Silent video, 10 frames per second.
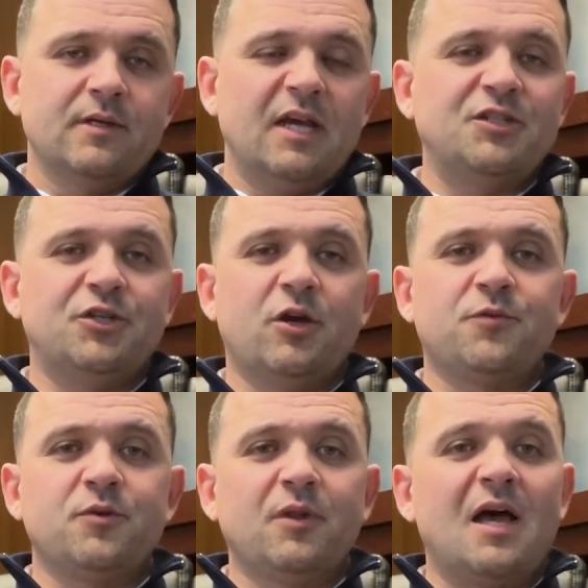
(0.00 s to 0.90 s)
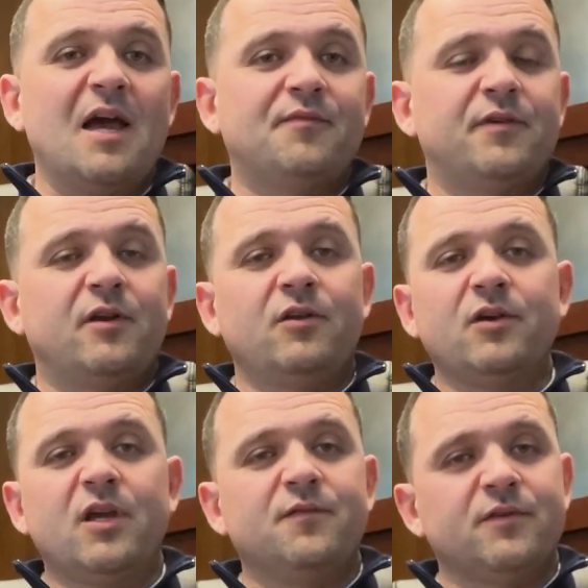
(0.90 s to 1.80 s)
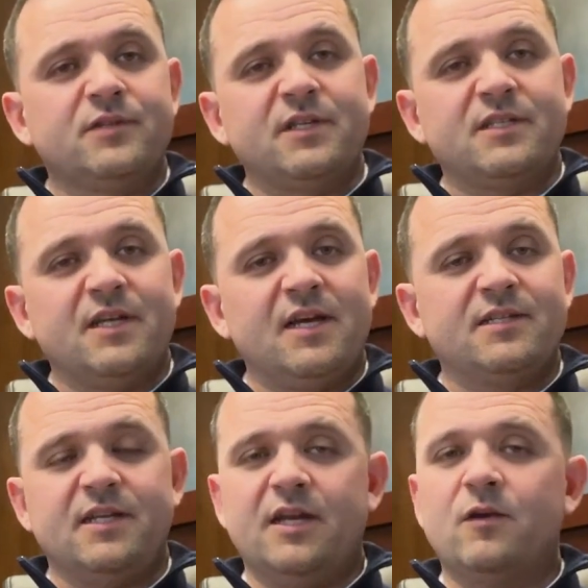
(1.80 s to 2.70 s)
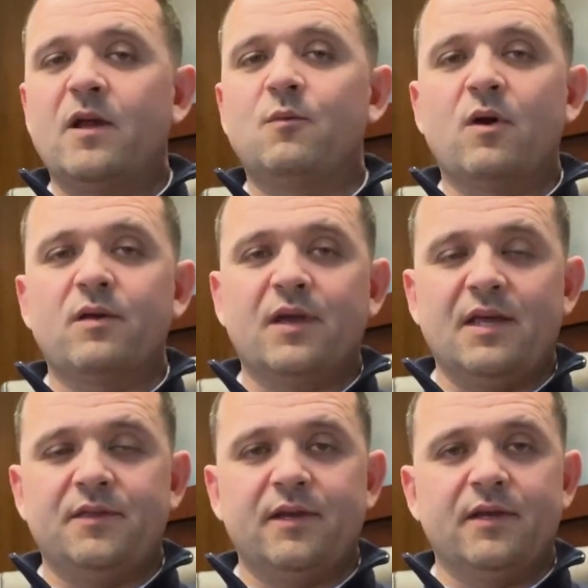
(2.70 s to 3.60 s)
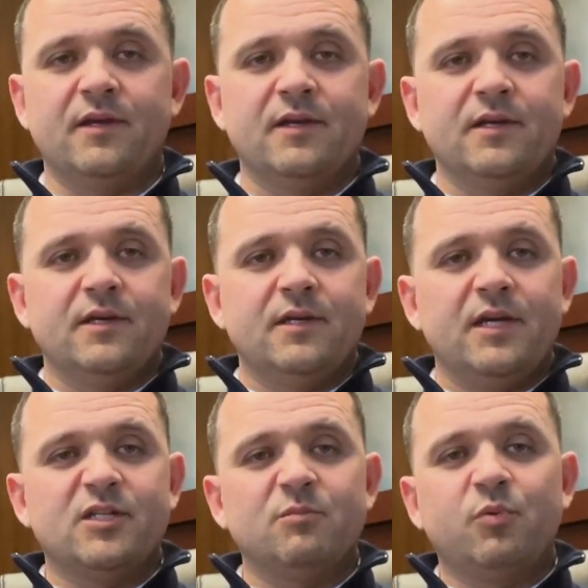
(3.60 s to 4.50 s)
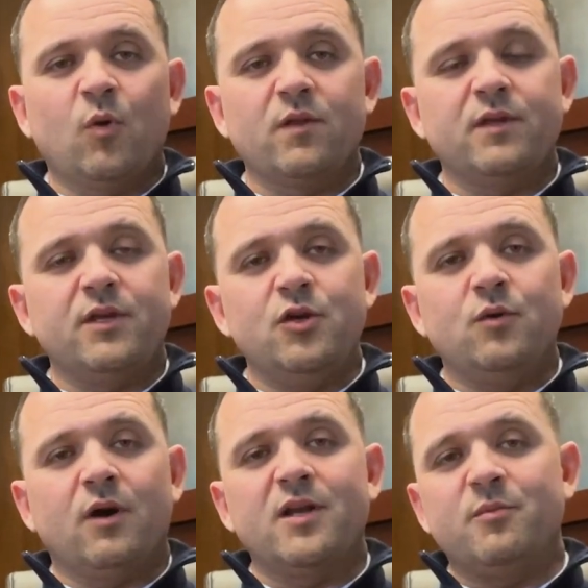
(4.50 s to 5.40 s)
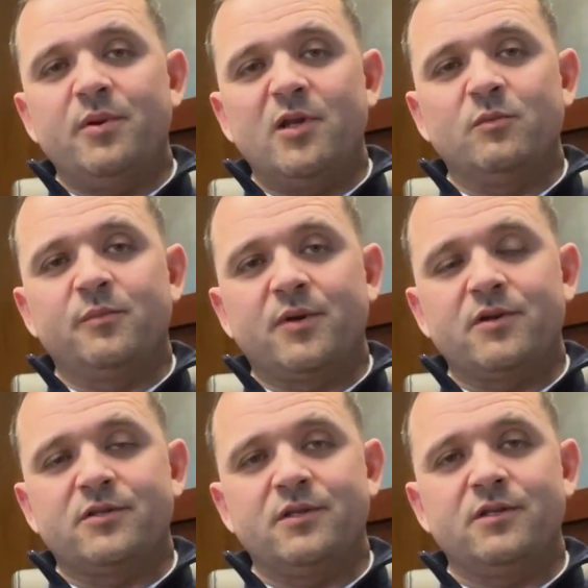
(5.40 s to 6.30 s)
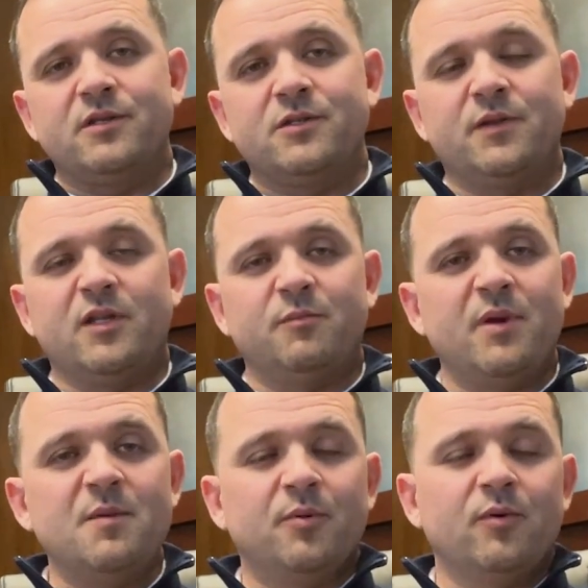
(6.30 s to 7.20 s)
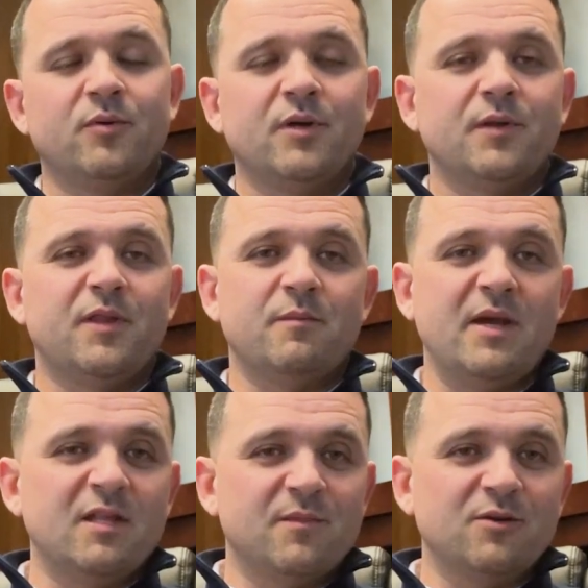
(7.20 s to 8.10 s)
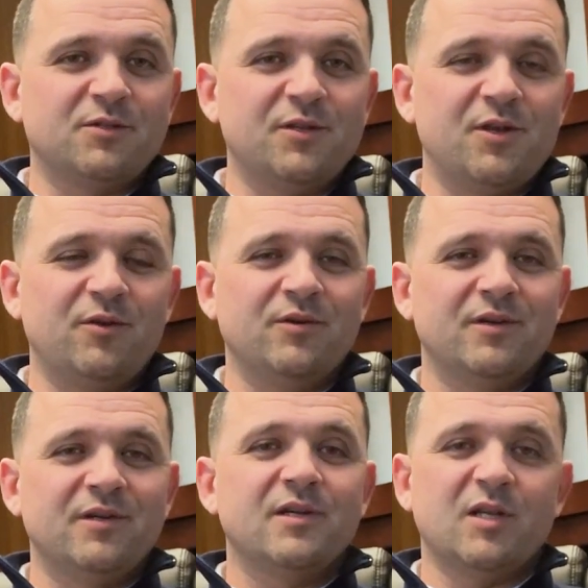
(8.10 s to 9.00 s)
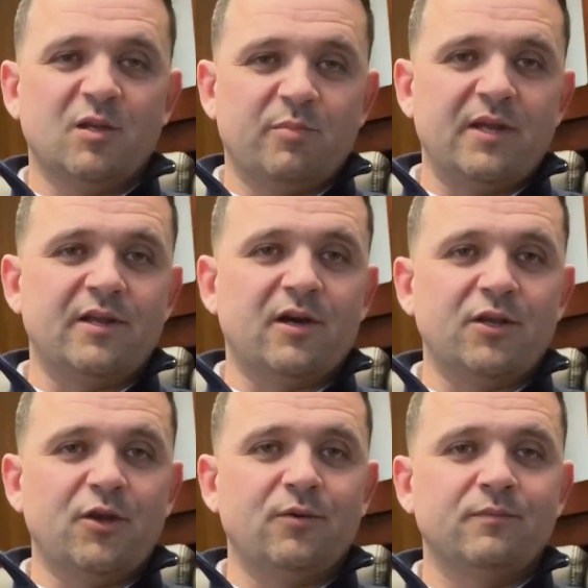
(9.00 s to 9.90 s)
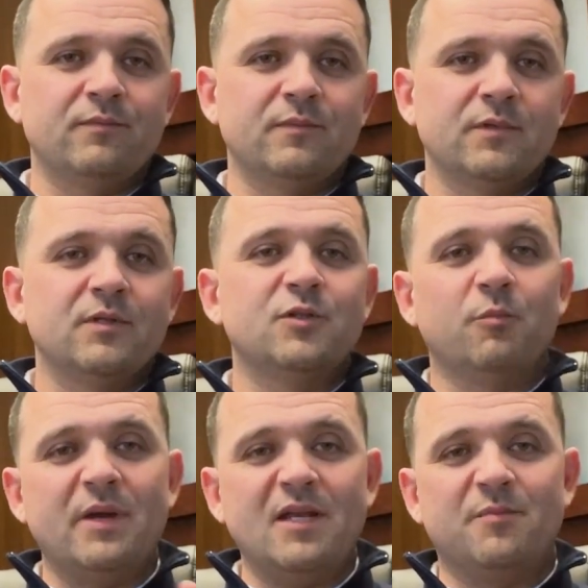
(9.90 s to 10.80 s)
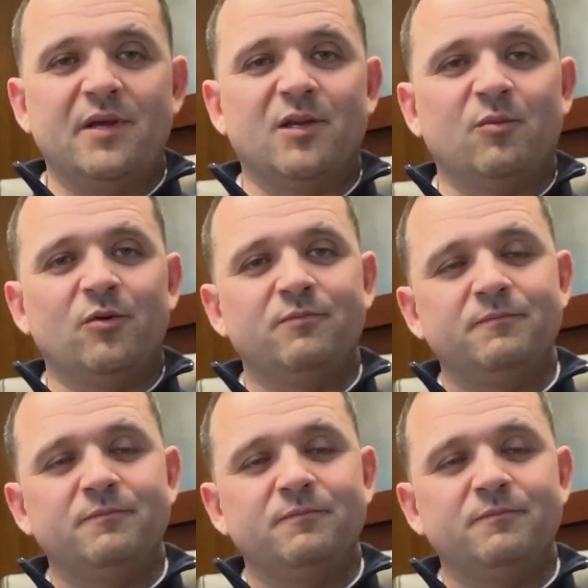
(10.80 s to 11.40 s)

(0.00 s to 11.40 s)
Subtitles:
As you go through life and are looking for success and great work ethic, it's important that you are a dependable person so that the people that mean the most to you can depend on you. So be dependable.